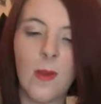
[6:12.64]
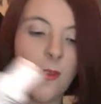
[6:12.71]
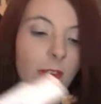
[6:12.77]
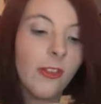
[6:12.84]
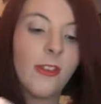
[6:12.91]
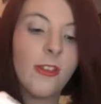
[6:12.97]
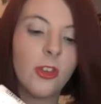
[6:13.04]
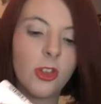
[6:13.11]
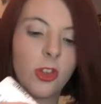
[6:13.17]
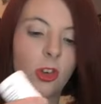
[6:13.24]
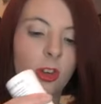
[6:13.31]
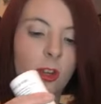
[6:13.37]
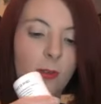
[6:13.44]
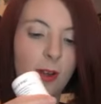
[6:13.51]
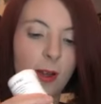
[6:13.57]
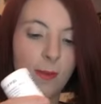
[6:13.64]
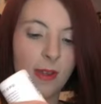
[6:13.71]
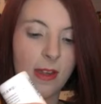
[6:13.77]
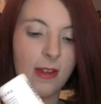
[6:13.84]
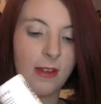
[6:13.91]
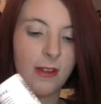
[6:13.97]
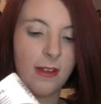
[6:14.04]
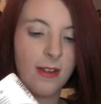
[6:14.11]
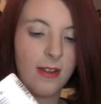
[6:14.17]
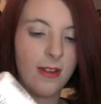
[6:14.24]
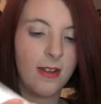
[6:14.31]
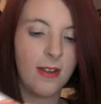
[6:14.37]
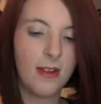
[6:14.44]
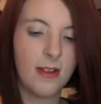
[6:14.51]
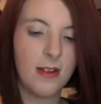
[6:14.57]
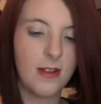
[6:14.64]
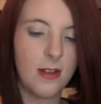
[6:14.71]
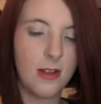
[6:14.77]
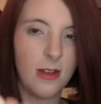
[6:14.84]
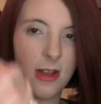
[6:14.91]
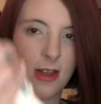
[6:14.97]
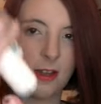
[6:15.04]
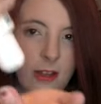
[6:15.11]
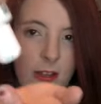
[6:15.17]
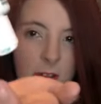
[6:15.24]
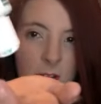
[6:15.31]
this, gonna show you what I mean, like